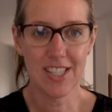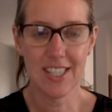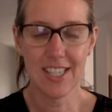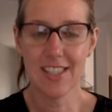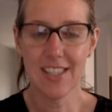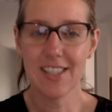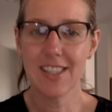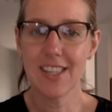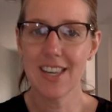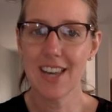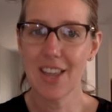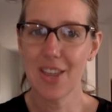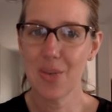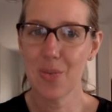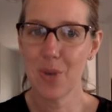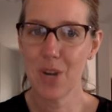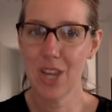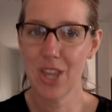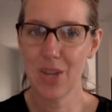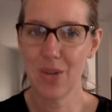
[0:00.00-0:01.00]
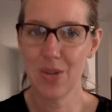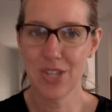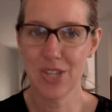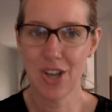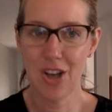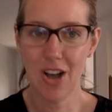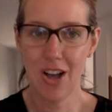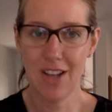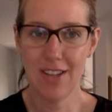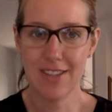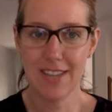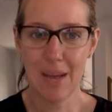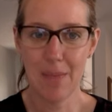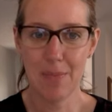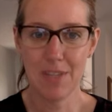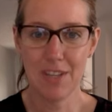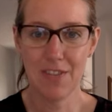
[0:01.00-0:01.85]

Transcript: This is another one of those concepts.